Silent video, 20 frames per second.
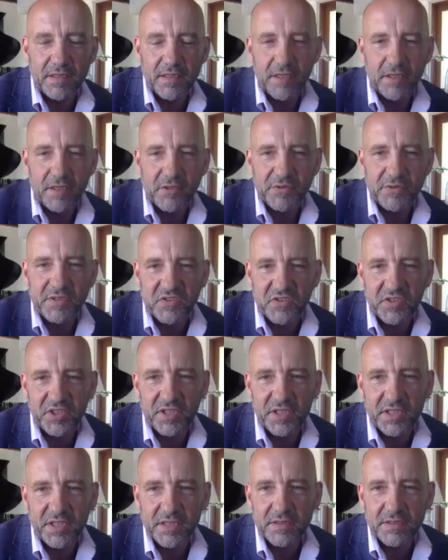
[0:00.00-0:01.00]

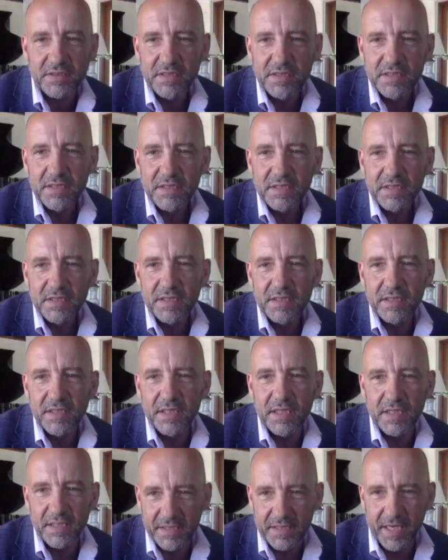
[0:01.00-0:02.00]
Christina,
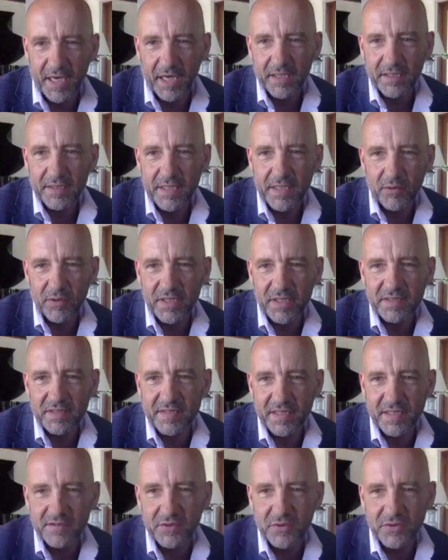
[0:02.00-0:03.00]
yeah, Caroline
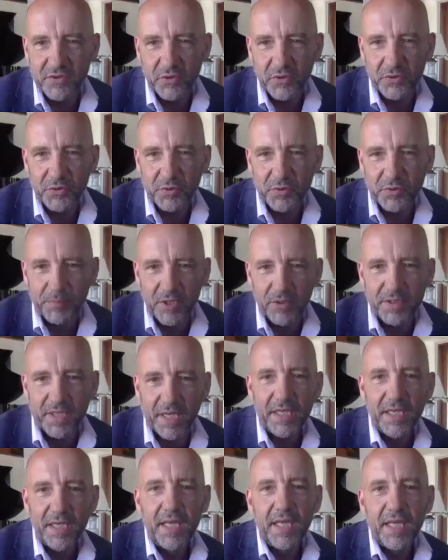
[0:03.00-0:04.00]
says you sound good to me. Okay,
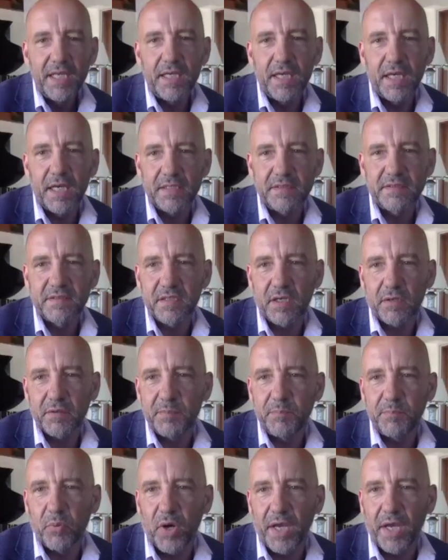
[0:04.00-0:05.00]
sorry,
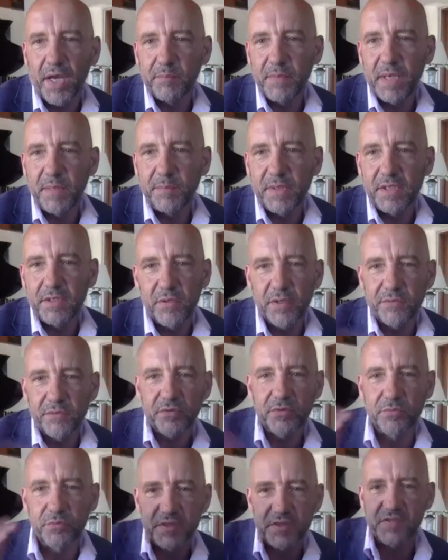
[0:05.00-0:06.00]
Brian, maybe you have
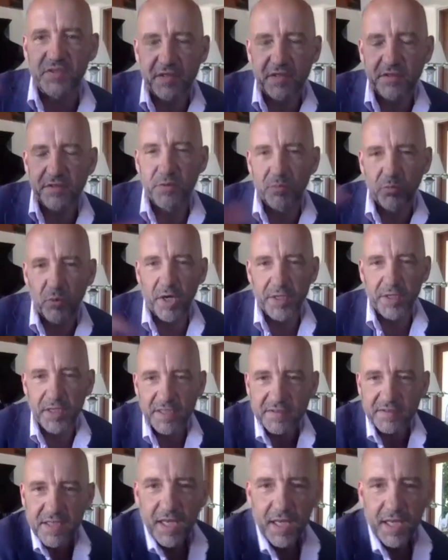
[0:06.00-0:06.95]
to reset your wireless.